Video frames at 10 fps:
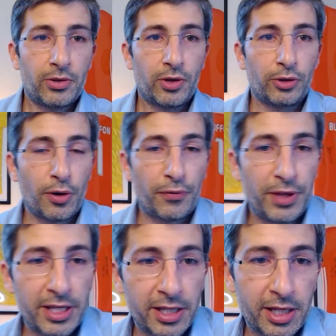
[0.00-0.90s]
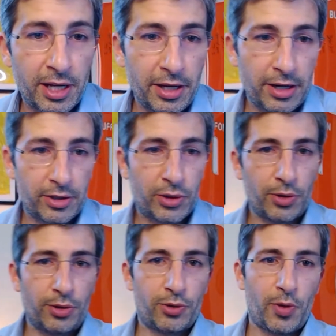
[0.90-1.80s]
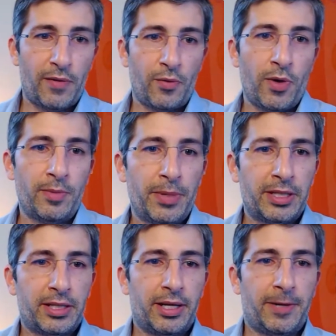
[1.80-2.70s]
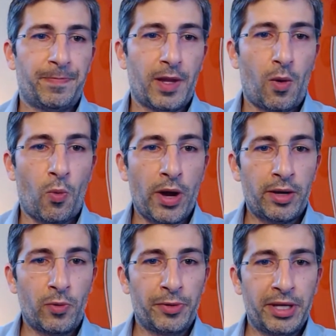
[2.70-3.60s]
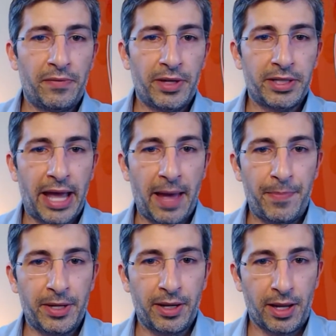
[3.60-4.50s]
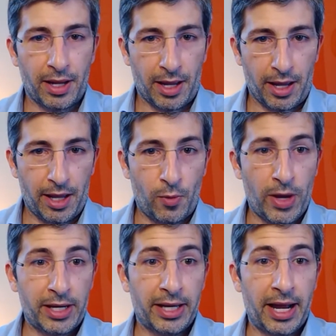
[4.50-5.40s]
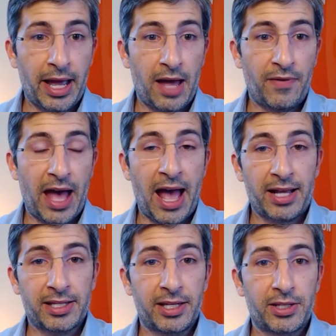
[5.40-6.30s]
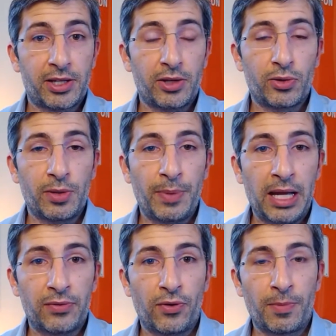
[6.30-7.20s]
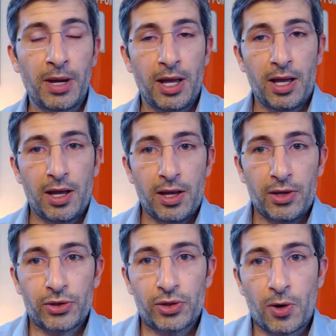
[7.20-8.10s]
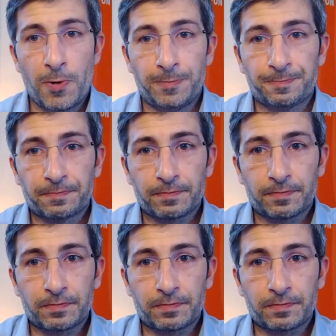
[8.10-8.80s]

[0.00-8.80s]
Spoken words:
So I don't know if this is clear to everyone, but when will the event happen and when can I have access to the platform? So,